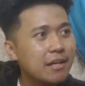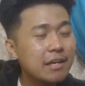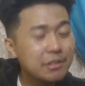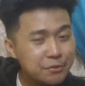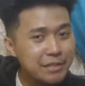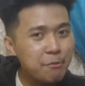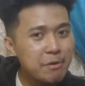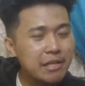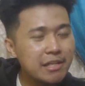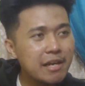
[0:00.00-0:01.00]
today we're
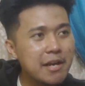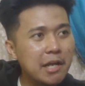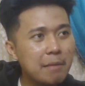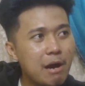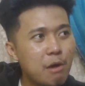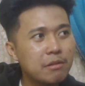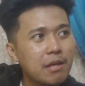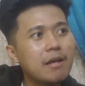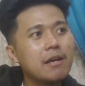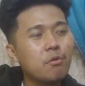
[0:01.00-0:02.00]
gonna react about,
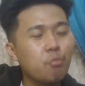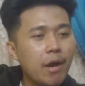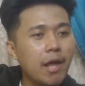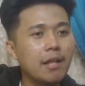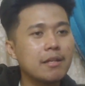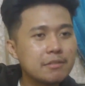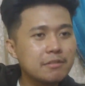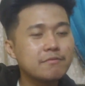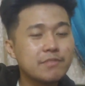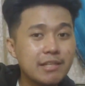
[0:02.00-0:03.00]
well,
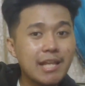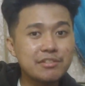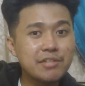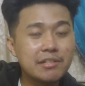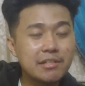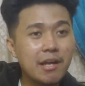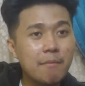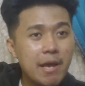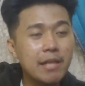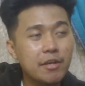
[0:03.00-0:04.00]
the last reaction I
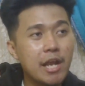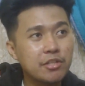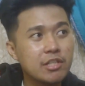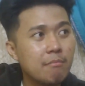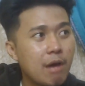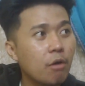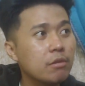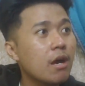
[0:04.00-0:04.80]
made, reaction about